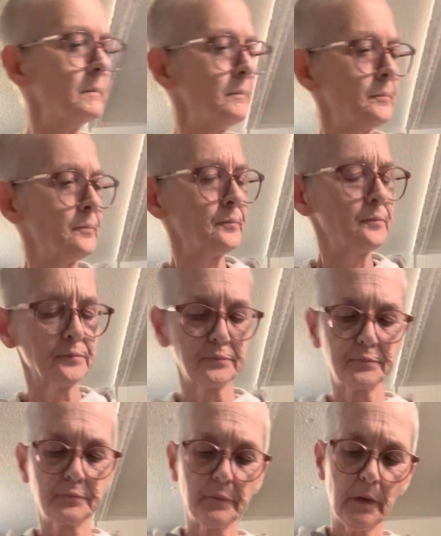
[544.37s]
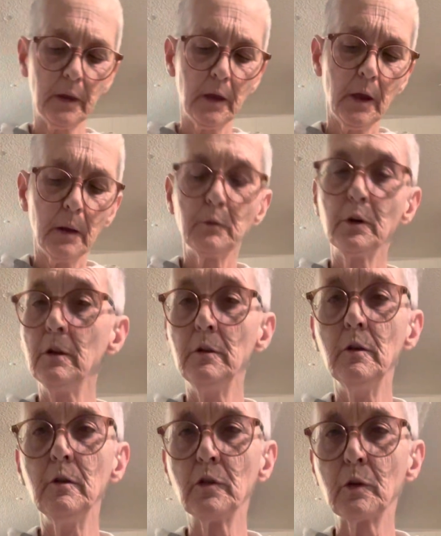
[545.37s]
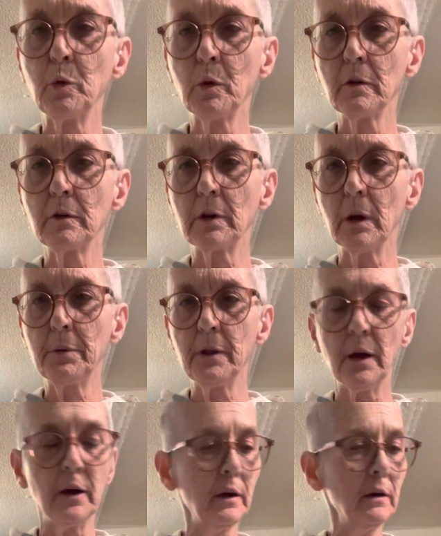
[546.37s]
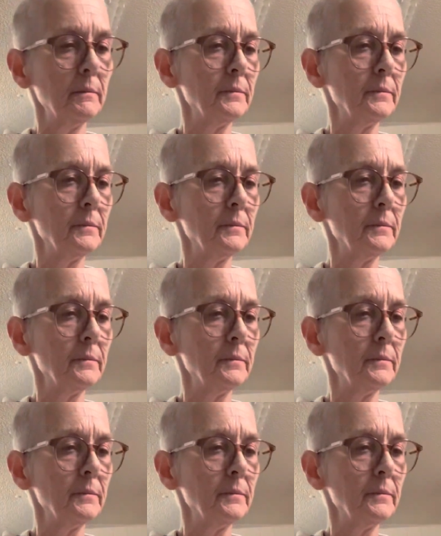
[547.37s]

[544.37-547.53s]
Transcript: I'm going to use a 1/4 cup of that.